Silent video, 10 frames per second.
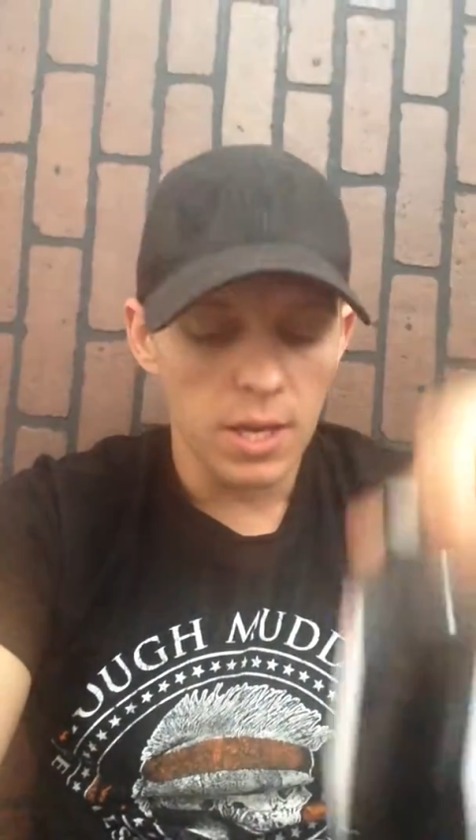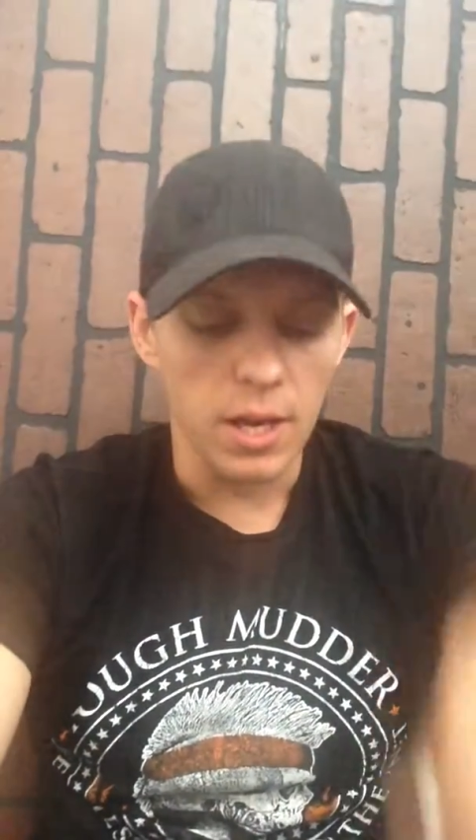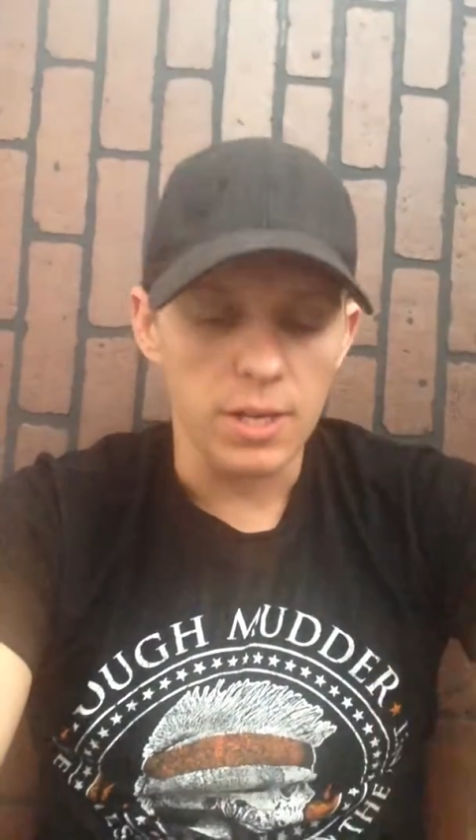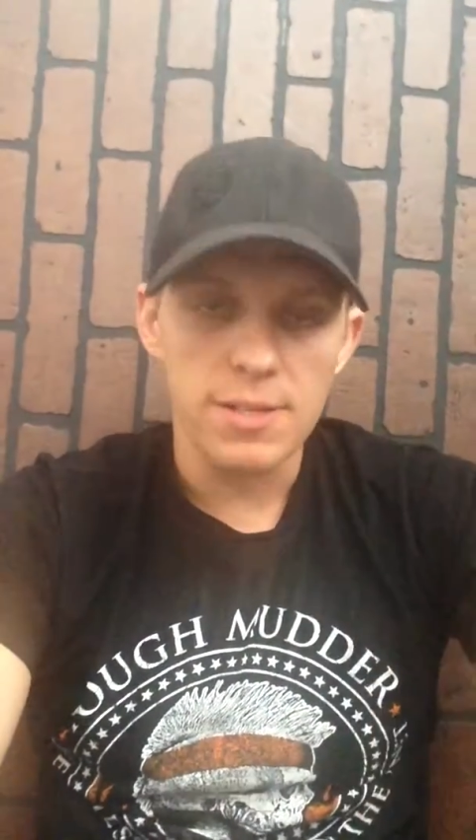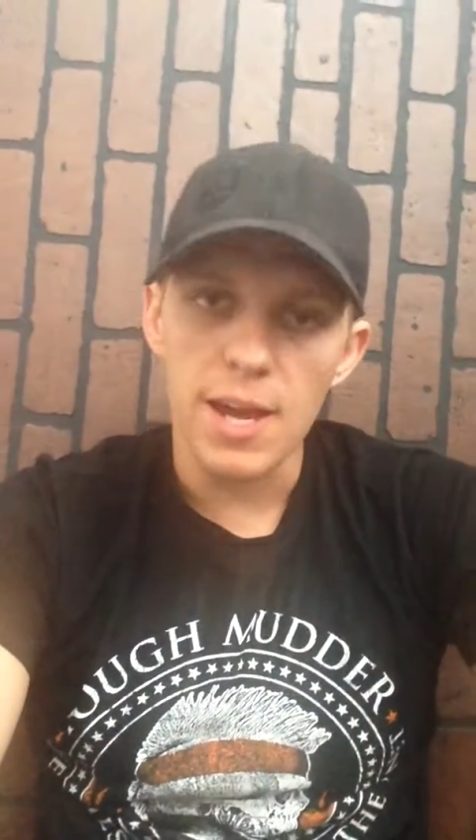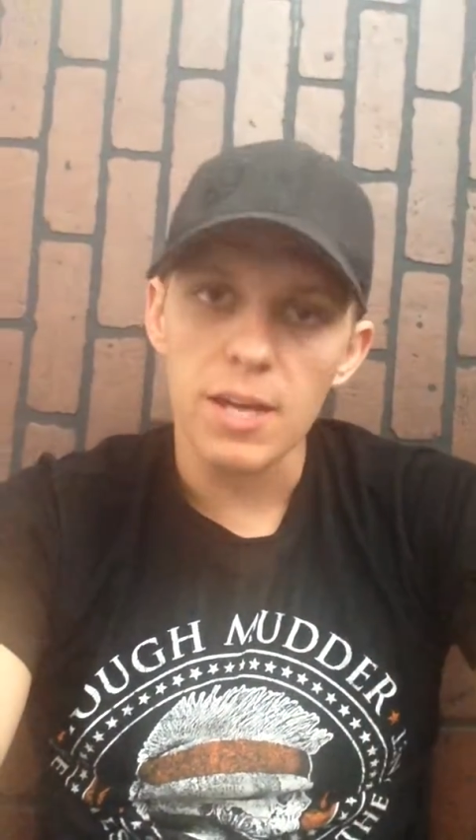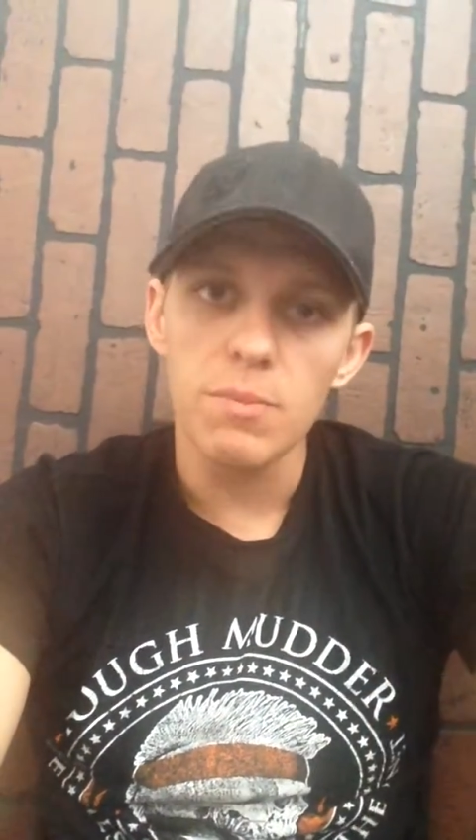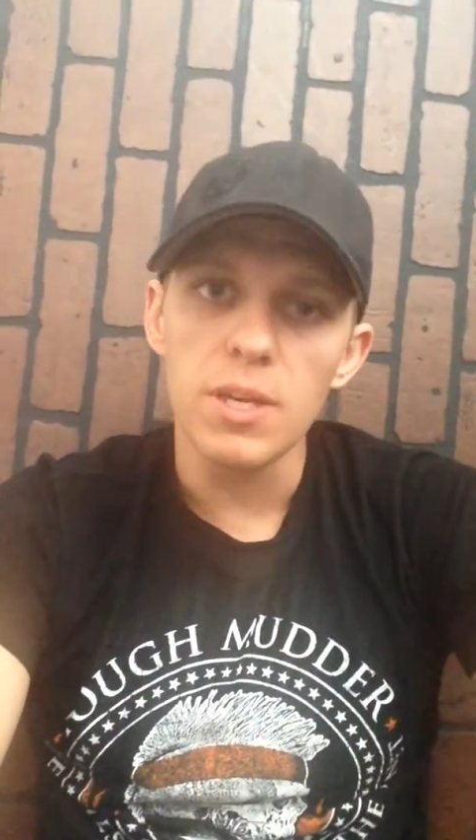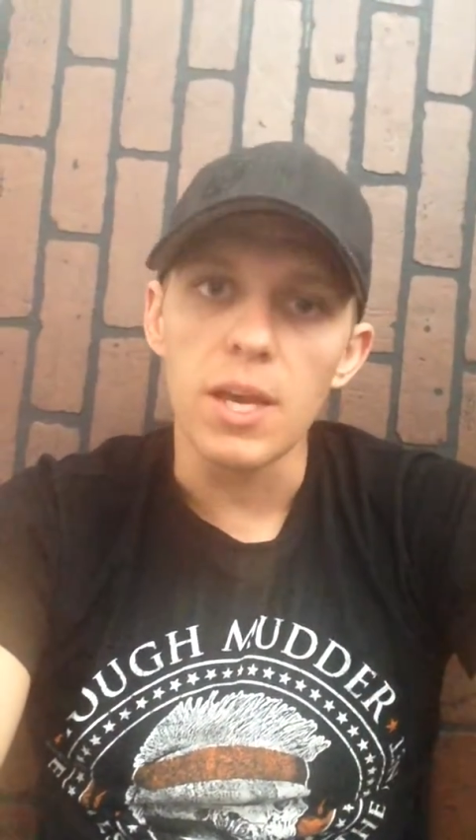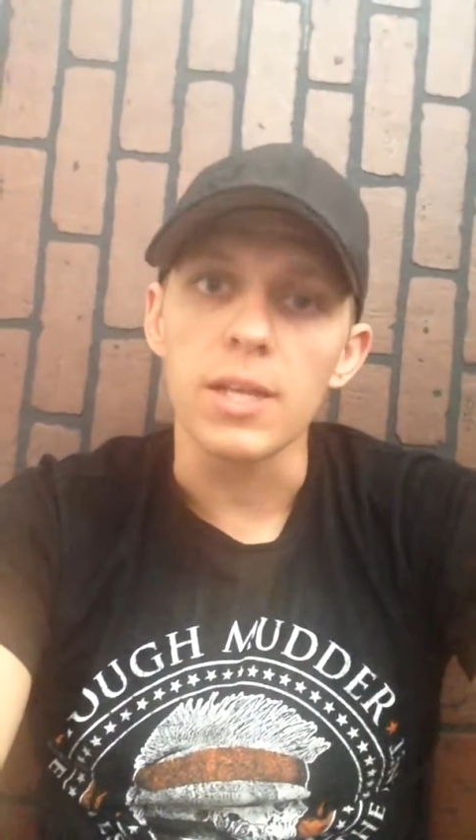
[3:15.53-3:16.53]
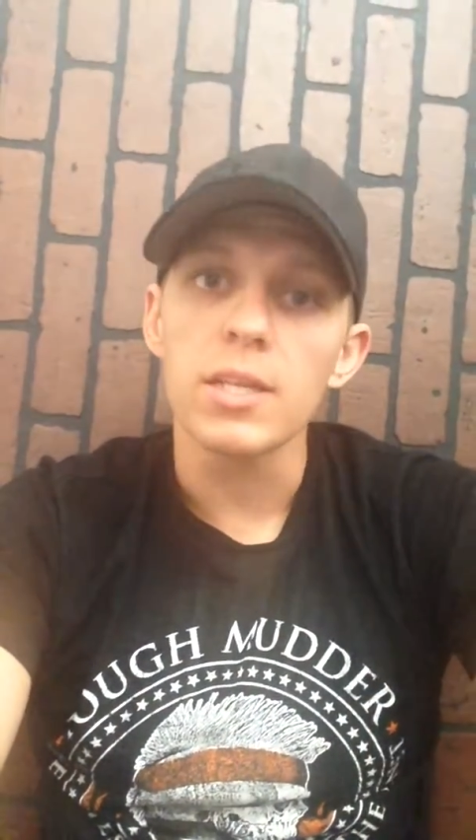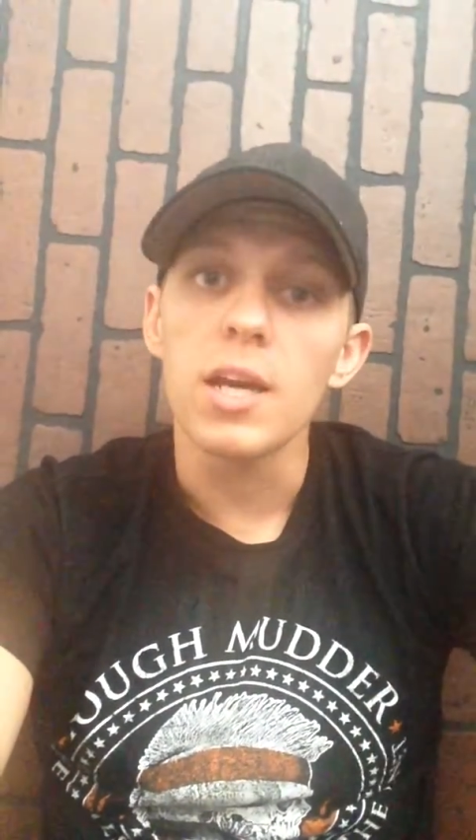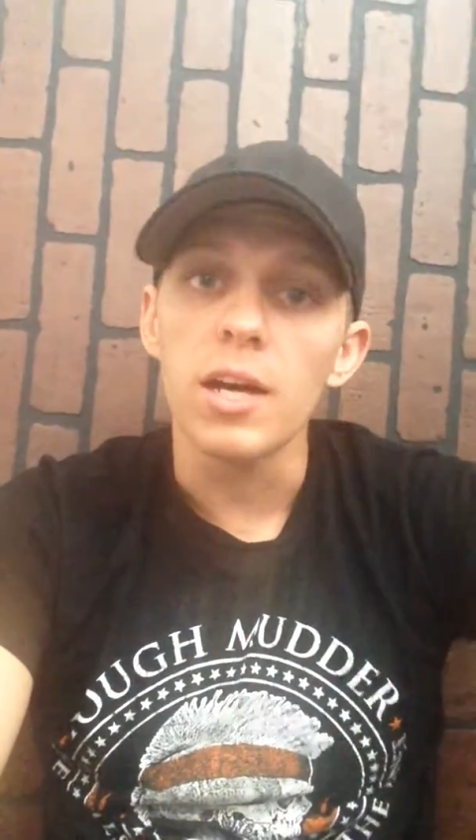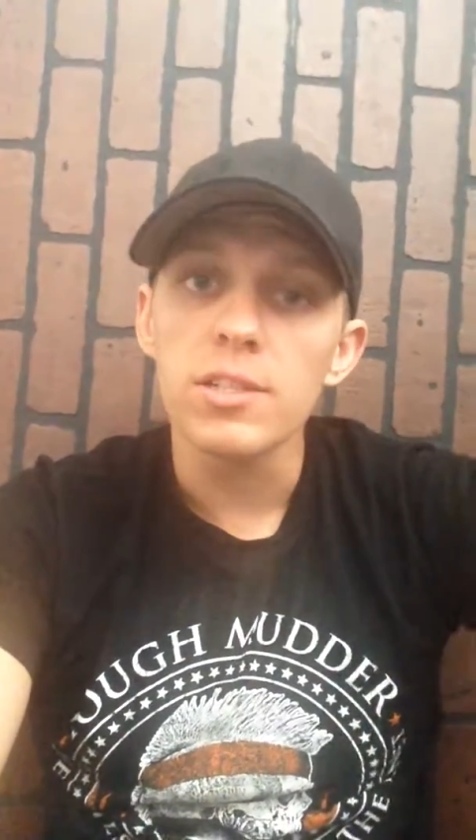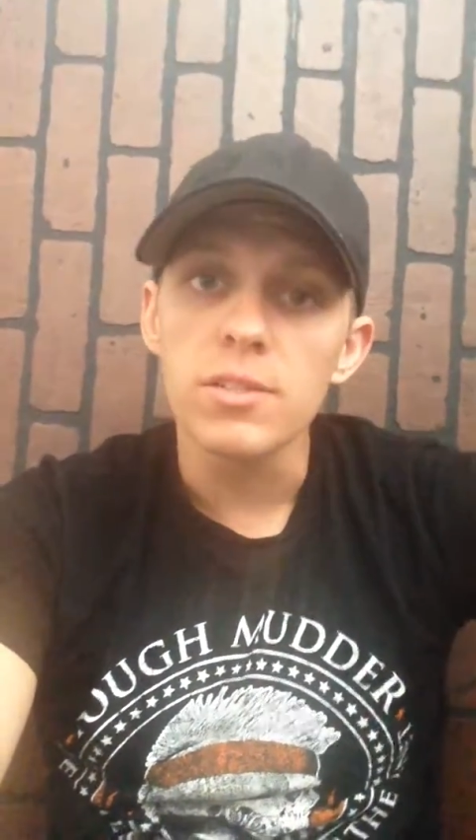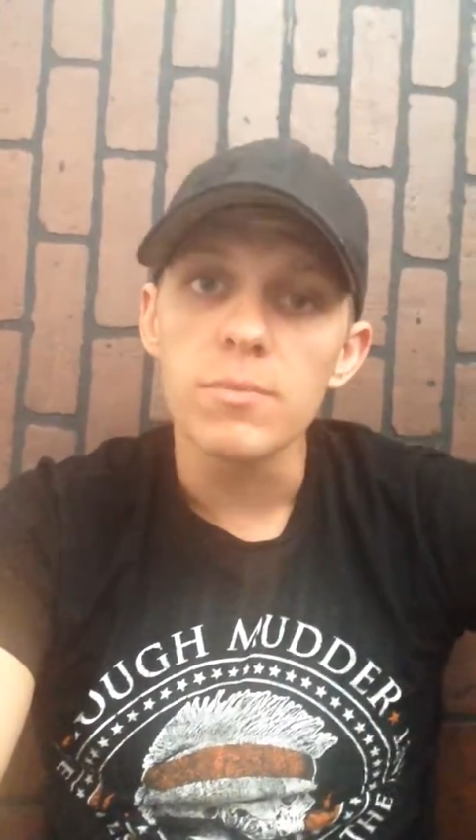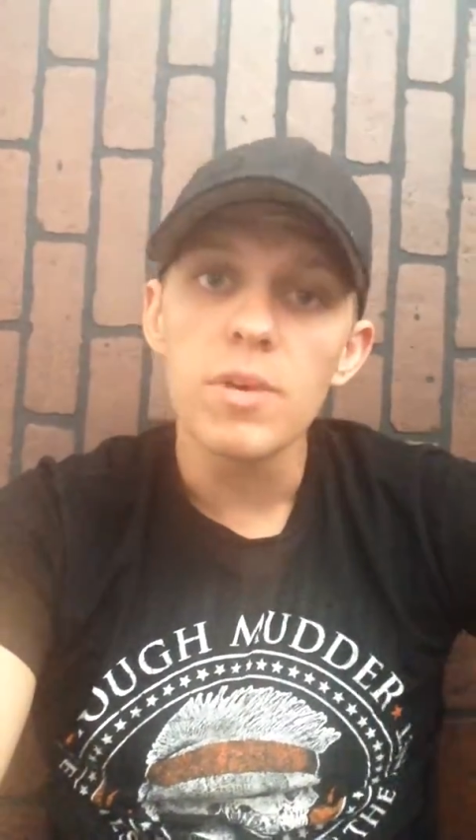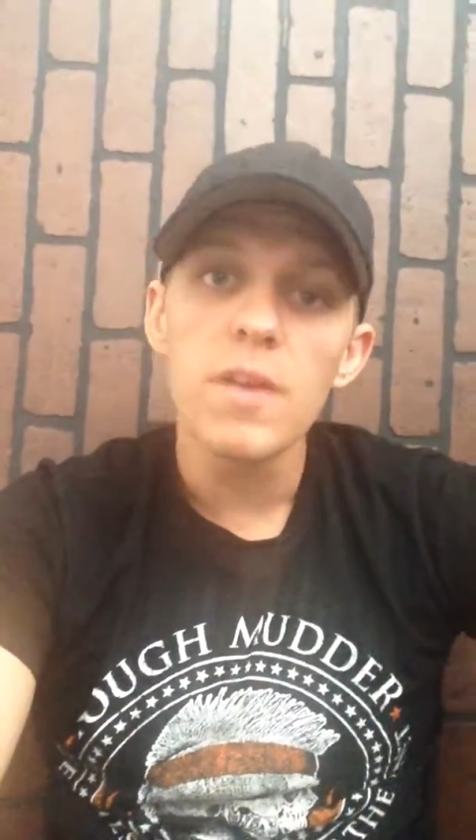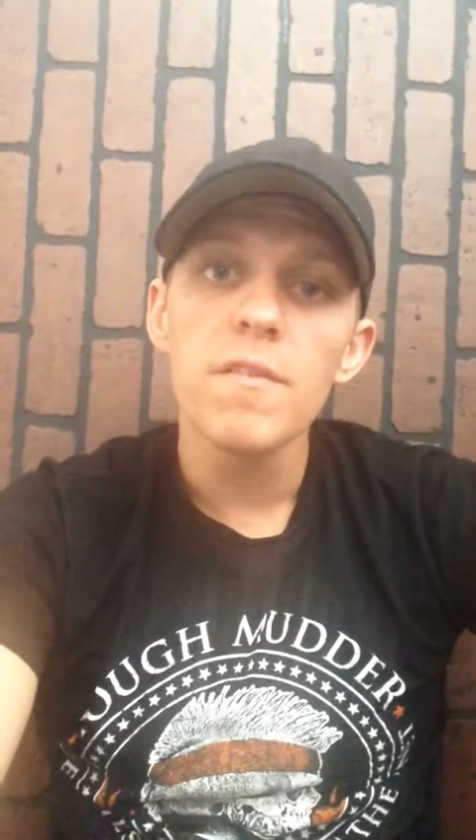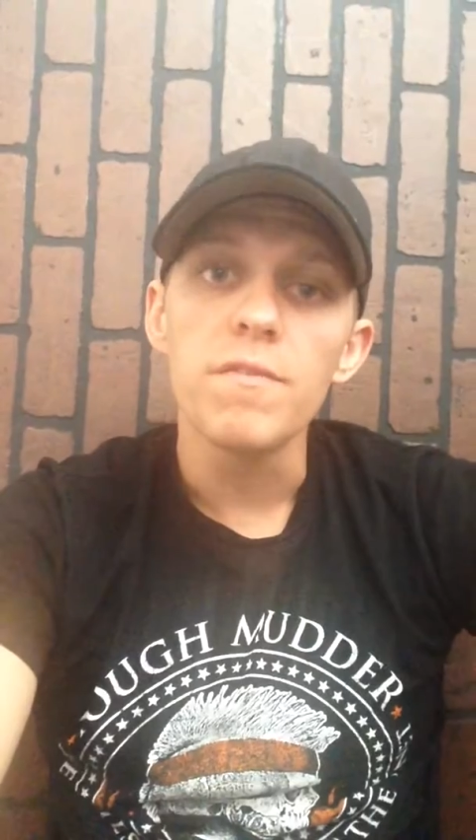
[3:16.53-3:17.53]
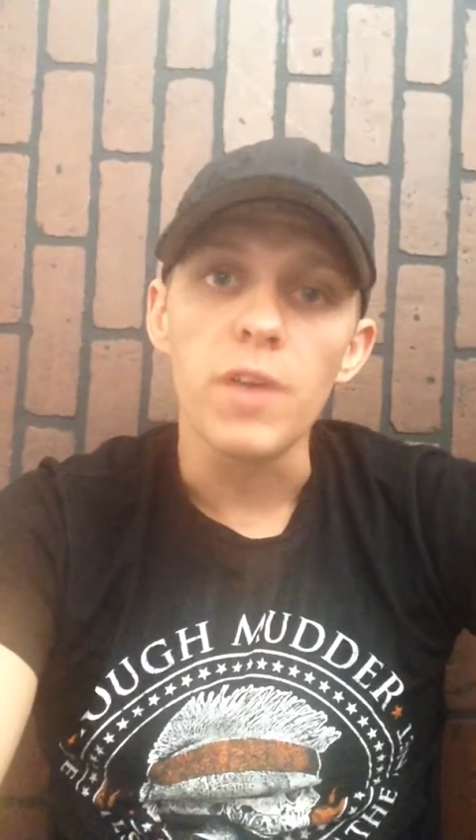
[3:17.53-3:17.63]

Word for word: contact me at custom